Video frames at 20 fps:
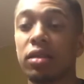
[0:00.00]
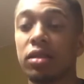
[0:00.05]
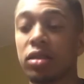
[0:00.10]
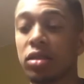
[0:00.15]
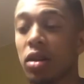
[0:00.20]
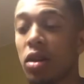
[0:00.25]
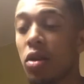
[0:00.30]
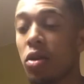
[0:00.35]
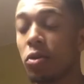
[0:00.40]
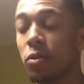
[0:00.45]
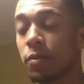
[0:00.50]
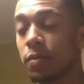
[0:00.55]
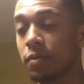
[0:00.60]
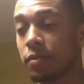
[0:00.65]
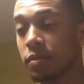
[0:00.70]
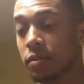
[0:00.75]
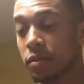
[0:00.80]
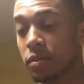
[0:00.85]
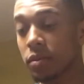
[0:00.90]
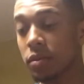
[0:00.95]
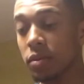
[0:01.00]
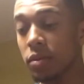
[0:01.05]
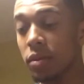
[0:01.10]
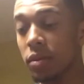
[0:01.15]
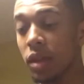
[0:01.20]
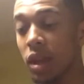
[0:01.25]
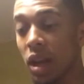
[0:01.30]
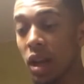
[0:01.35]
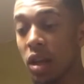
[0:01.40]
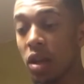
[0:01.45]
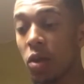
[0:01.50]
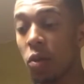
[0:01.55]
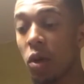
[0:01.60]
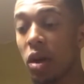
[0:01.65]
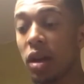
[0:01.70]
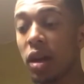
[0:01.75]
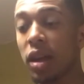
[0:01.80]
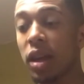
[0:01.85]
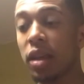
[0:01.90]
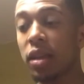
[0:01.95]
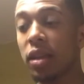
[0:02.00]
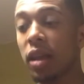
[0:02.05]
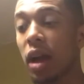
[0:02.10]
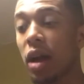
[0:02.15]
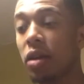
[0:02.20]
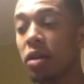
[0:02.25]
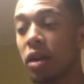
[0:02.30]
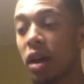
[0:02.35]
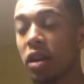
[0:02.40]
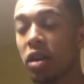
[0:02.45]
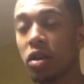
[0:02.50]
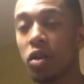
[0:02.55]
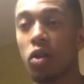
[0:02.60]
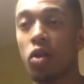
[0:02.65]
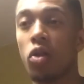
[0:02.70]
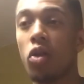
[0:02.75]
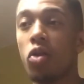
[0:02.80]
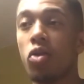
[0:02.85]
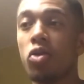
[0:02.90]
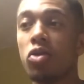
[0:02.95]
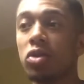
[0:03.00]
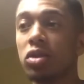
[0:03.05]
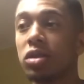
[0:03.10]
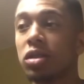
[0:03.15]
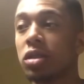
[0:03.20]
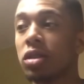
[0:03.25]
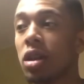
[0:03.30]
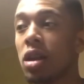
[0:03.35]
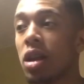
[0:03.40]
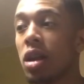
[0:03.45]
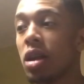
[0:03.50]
So you want to get down to like your goals,